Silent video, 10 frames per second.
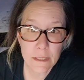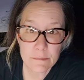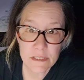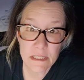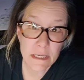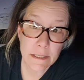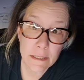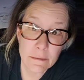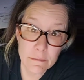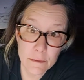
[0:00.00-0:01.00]
I'm
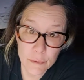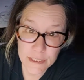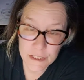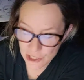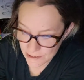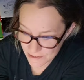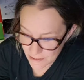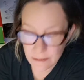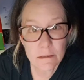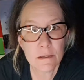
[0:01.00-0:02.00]
Danita Loretta
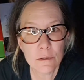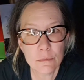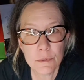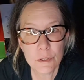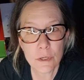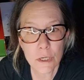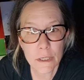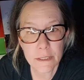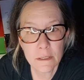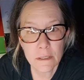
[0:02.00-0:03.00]
Jackson. Oh, you're
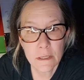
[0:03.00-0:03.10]
gone.